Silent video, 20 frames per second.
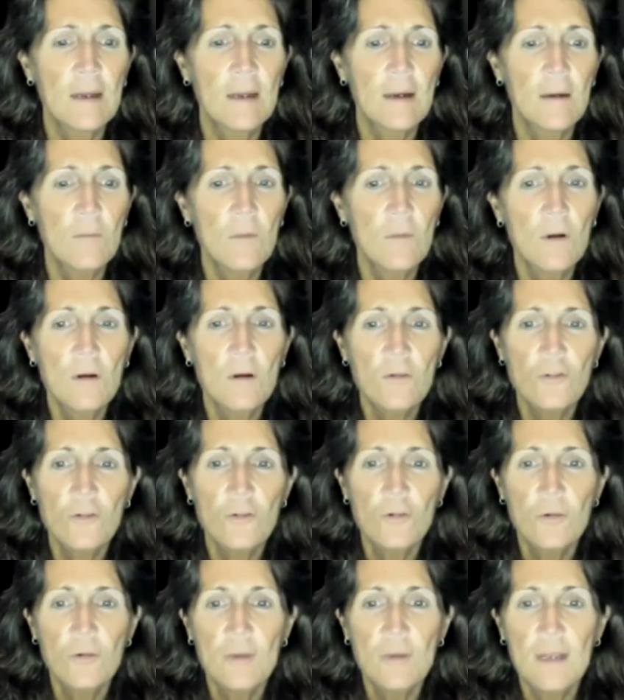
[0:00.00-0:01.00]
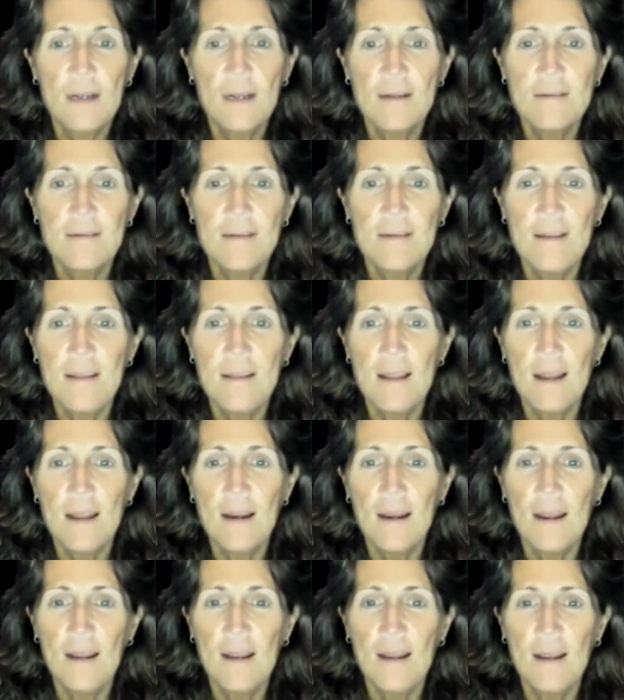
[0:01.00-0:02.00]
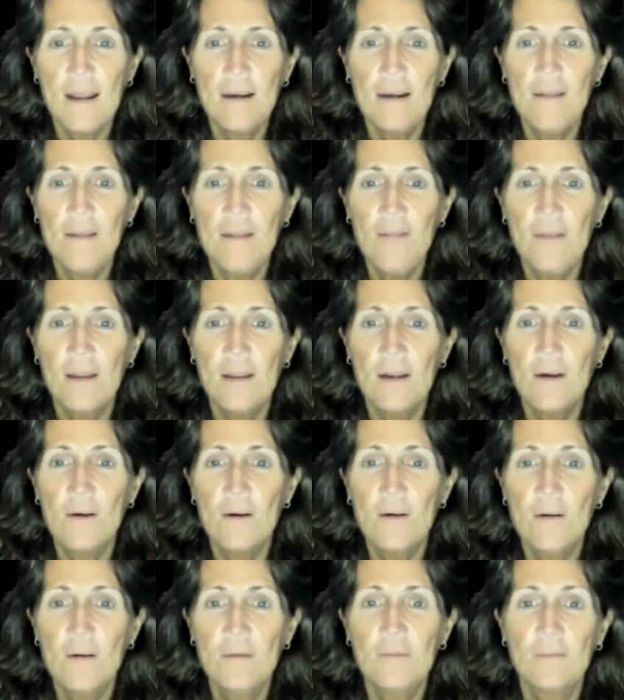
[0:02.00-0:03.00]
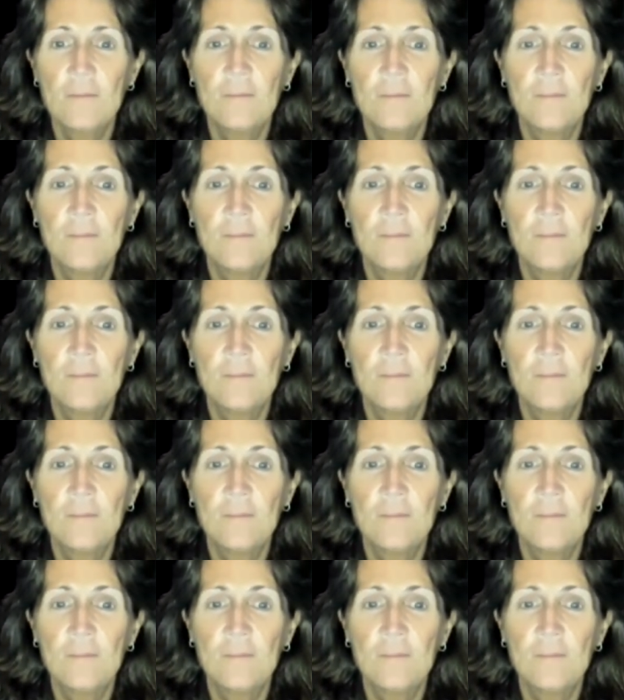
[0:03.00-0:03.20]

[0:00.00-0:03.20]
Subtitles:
I'm not sure that I see that added in there.